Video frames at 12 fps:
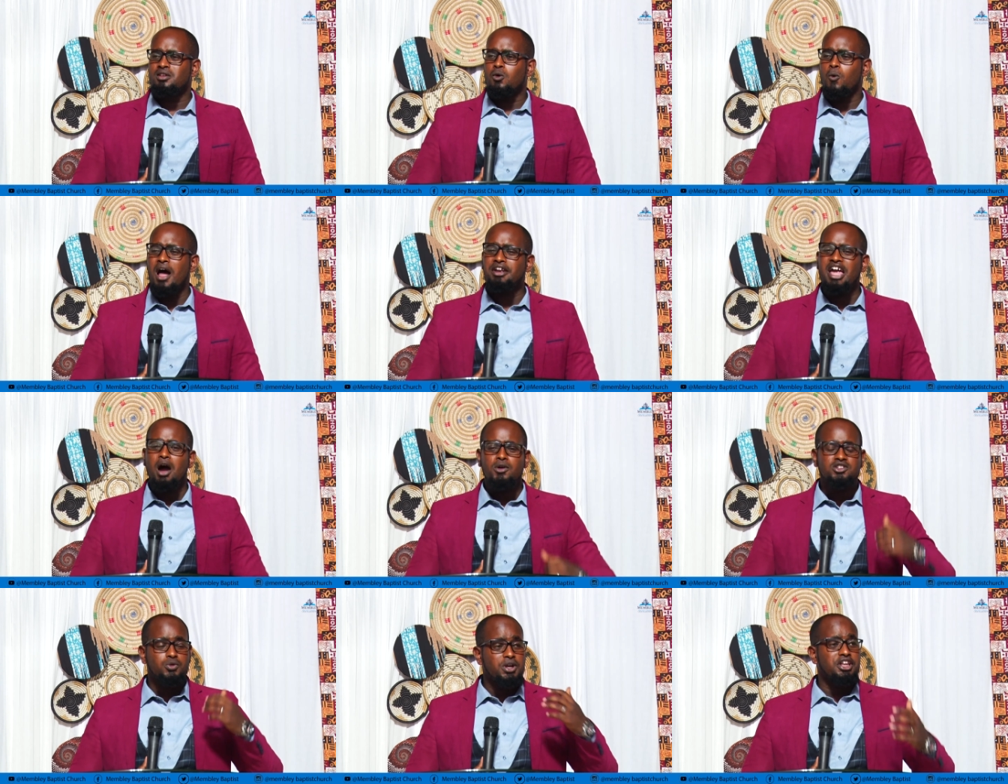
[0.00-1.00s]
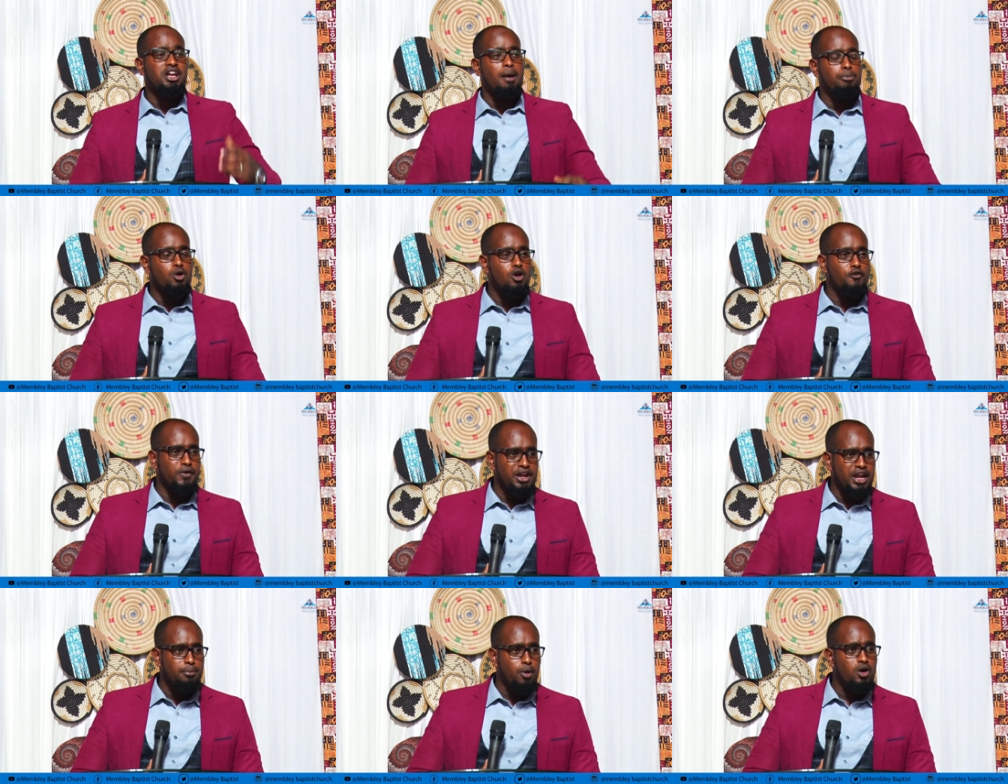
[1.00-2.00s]
One day I was reading a book of
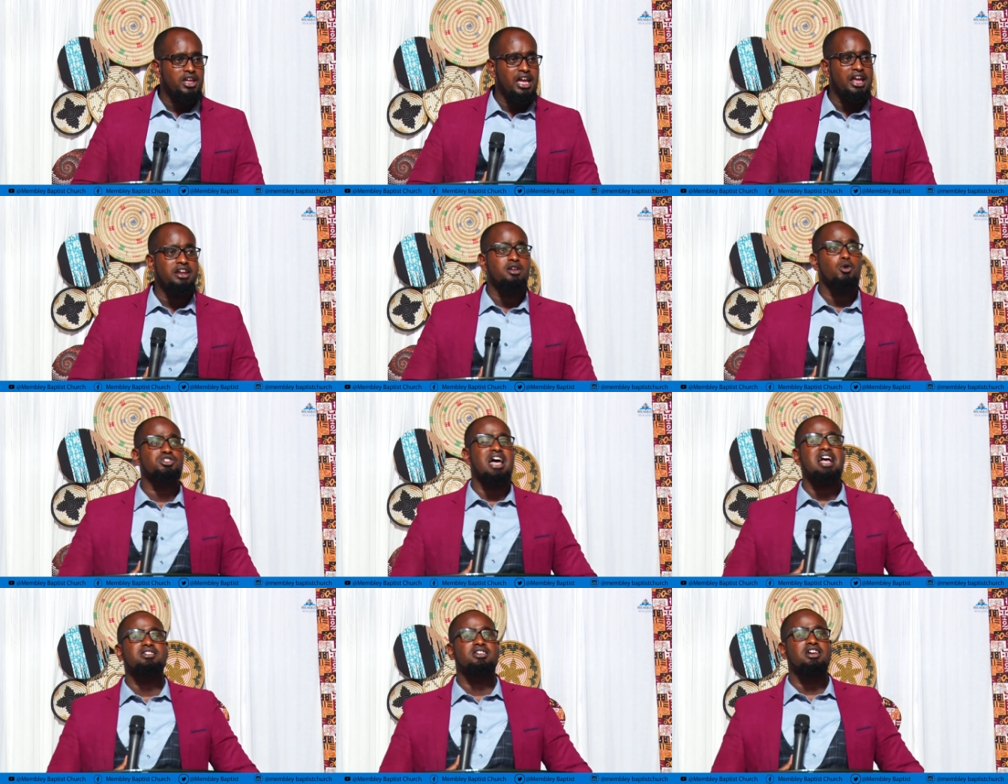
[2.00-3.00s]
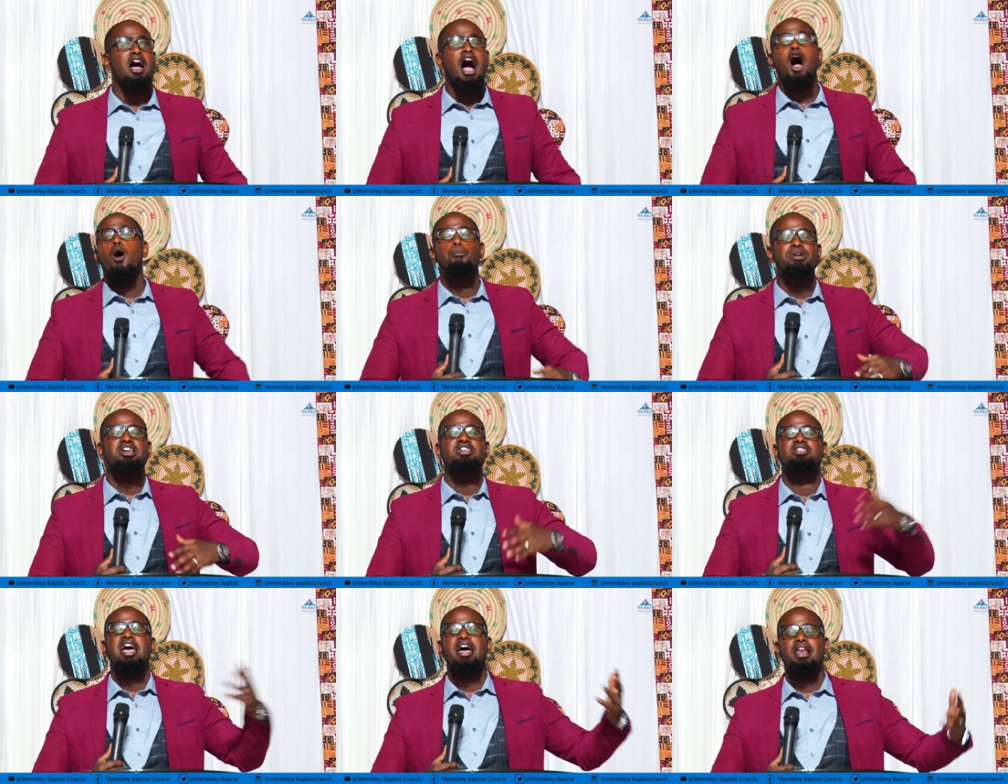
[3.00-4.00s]
Reinhard Bonnke and he was asking, how big
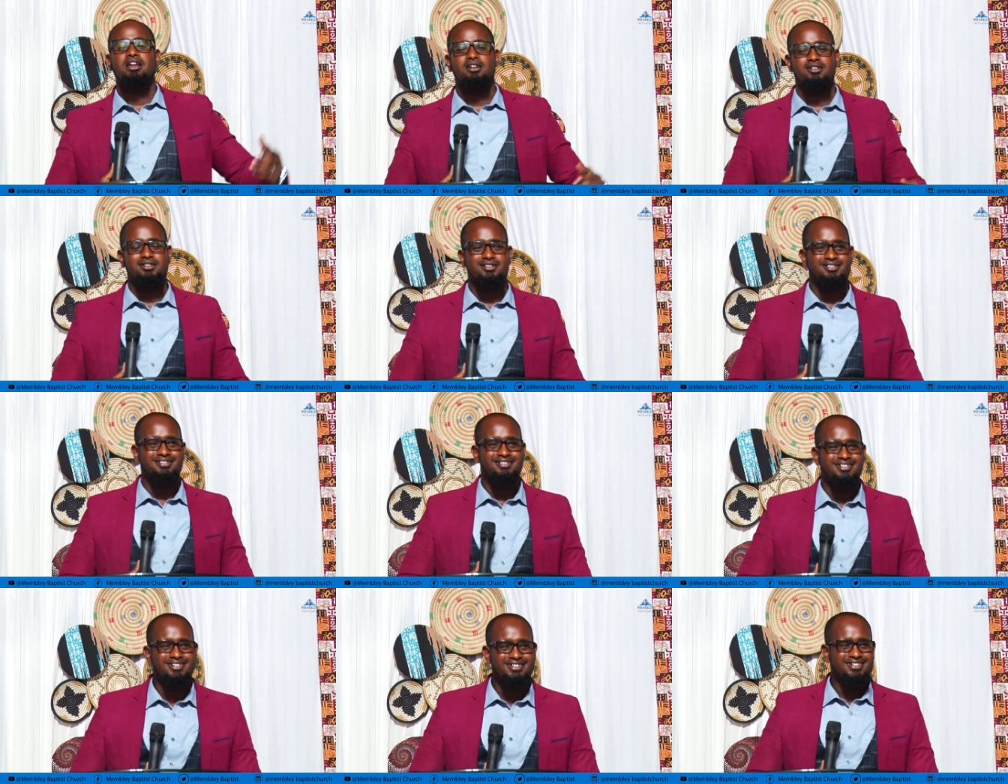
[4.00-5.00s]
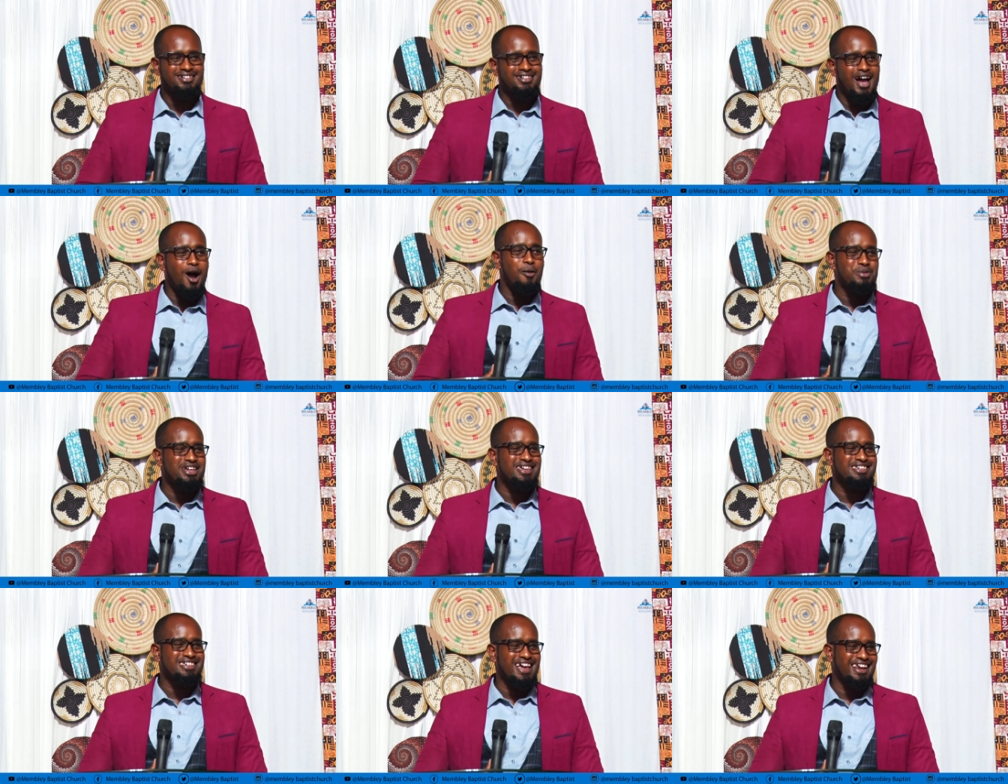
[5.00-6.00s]
is hell? How big
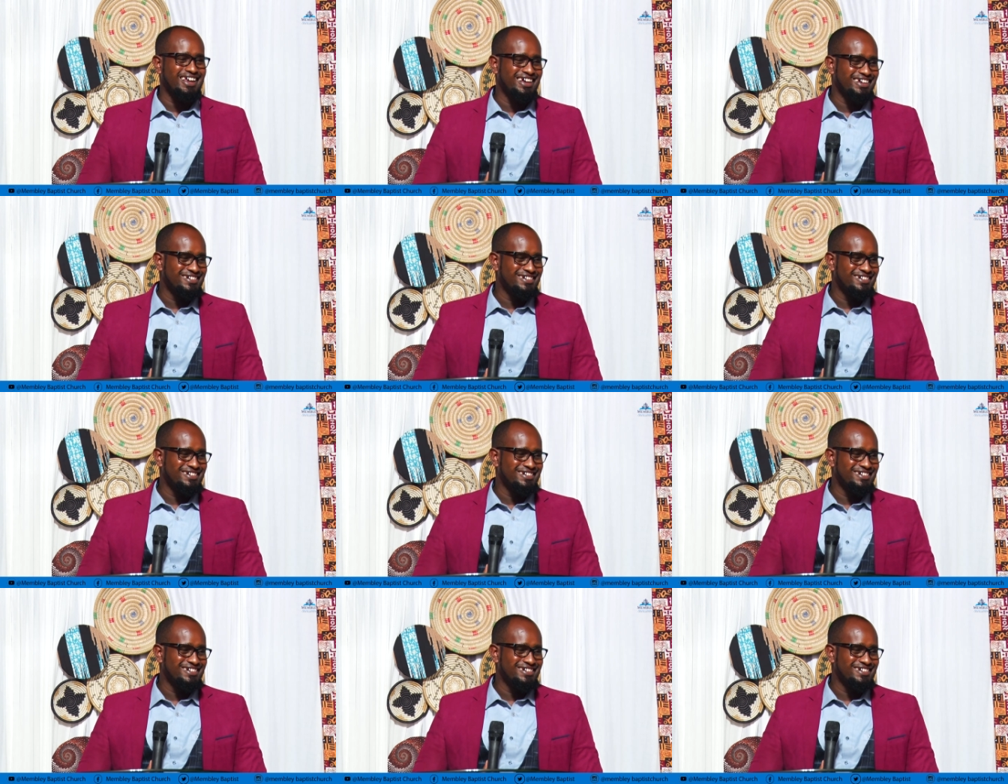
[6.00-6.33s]
is hell?